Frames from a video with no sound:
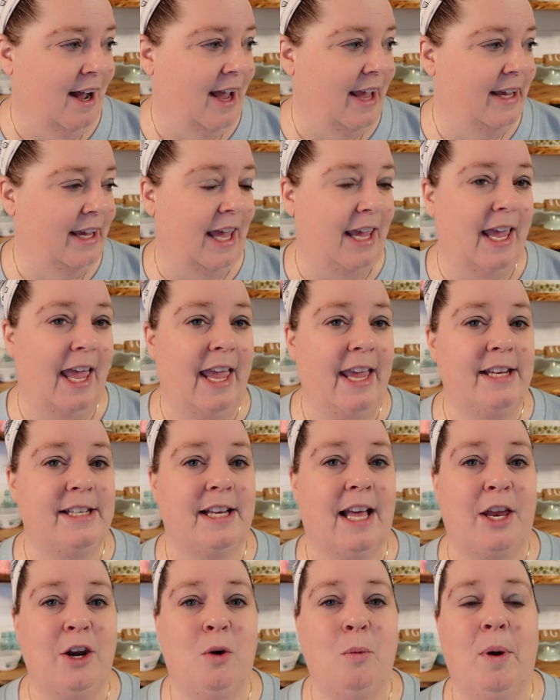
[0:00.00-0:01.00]
I, I hate,
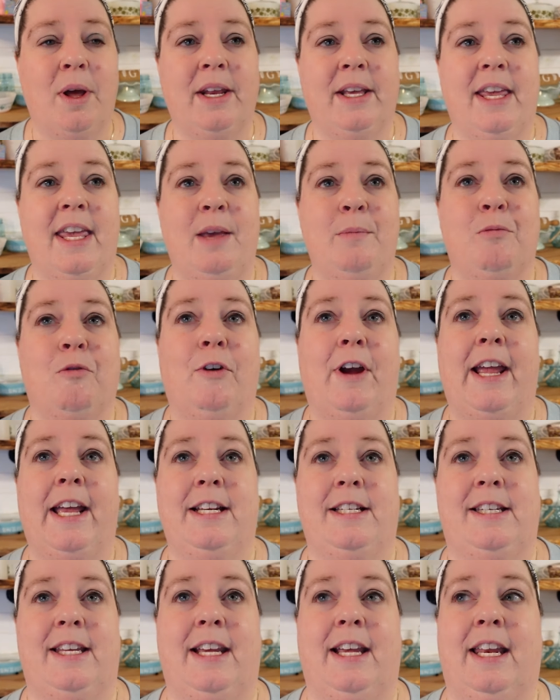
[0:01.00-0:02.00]
I don't want to keep
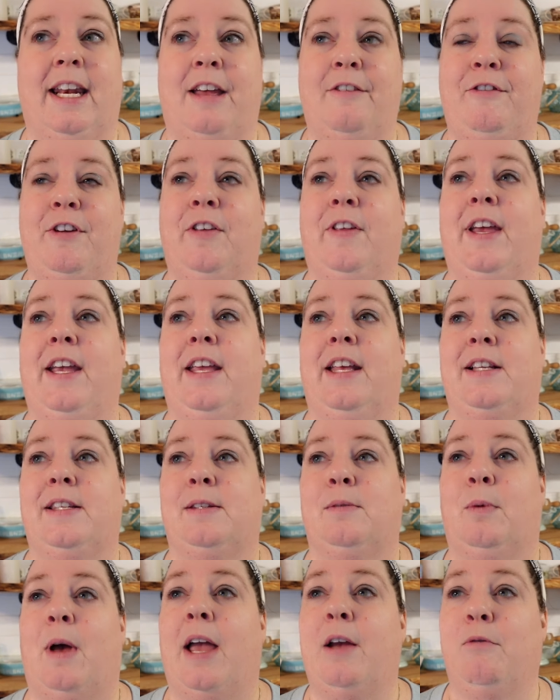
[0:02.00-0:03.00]
ranting, and I feel like
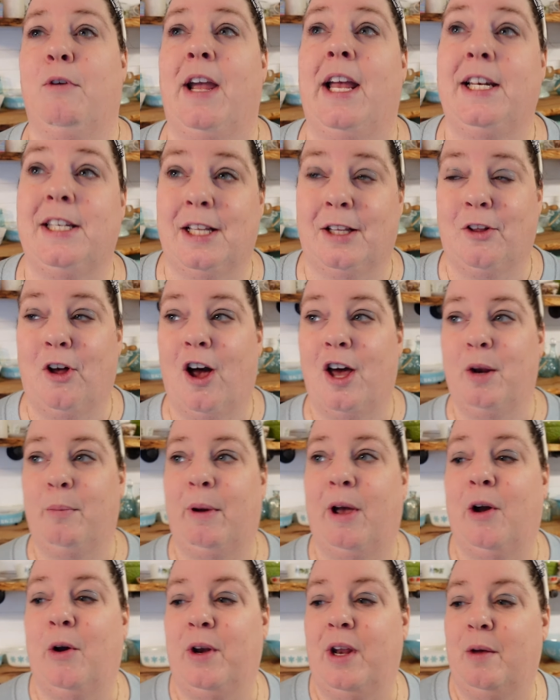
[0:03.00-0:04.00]
it's, I rant a lot
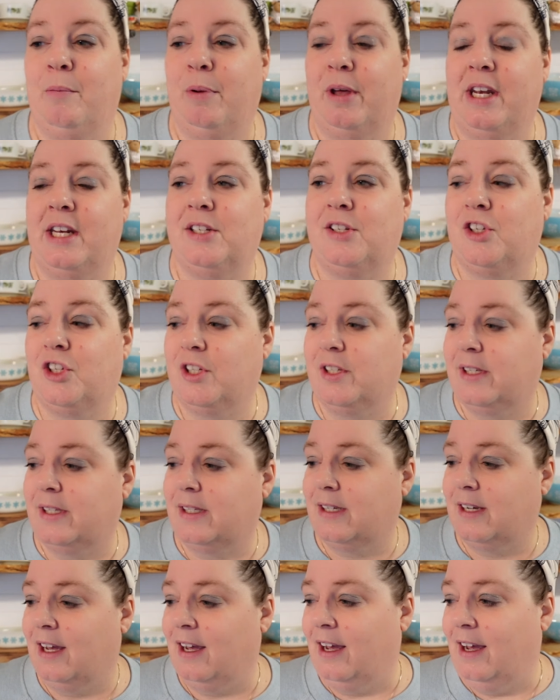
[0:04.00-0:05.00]
about it, but it's
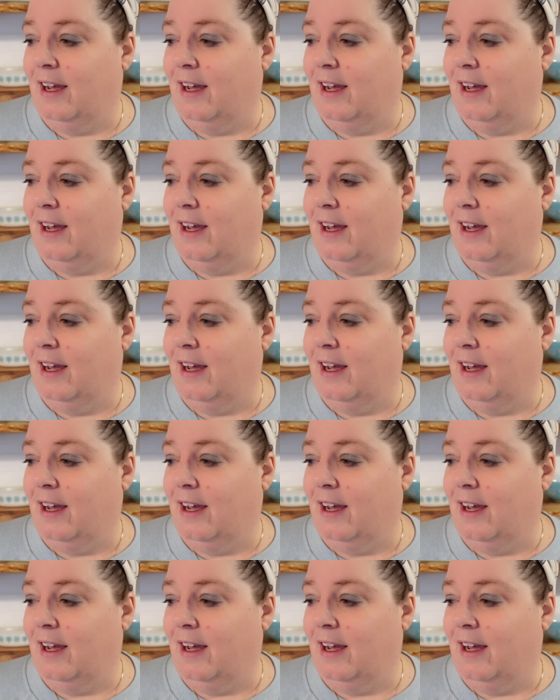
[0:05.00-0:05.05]
just,